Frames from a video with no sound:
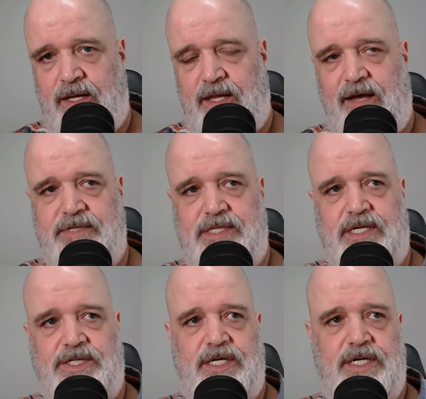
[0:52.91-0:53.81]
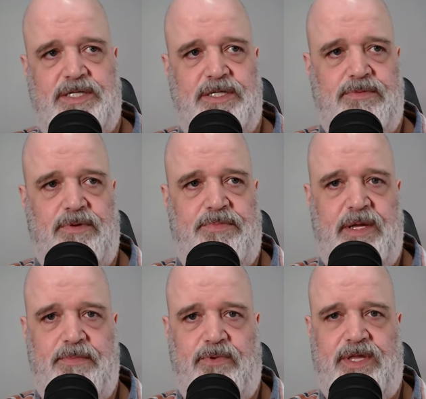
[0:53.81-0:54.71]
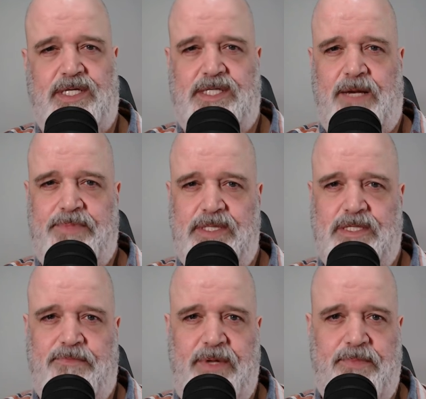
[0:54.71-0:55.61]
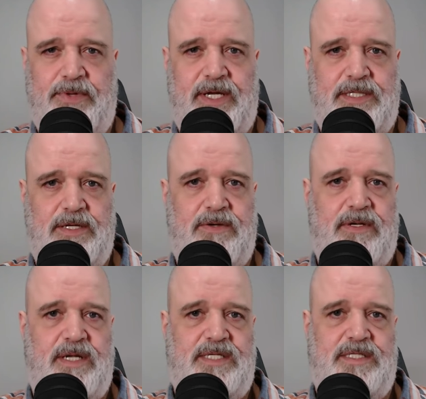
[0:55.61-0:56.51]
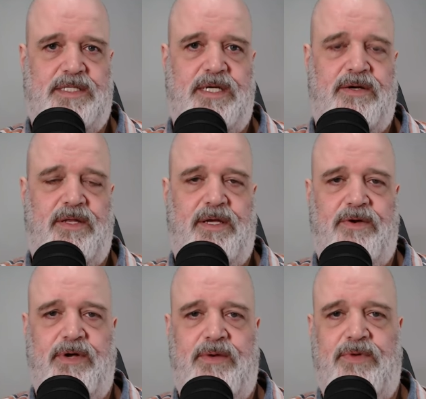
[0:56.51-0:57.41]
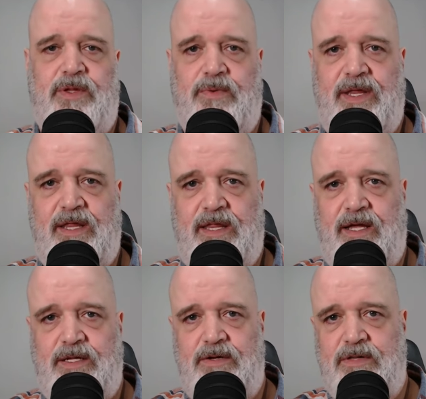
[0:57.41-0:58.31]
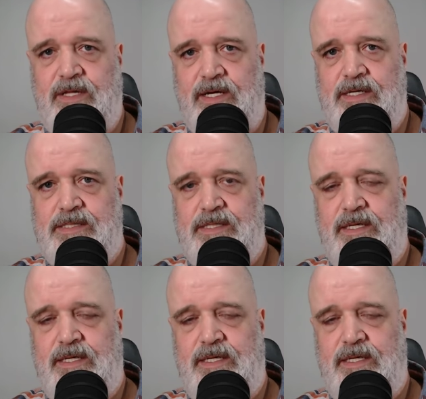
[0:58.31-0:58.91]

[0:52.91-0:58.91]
They have such issues with people with acceptance of people that don't necessarily agree with the way that they do things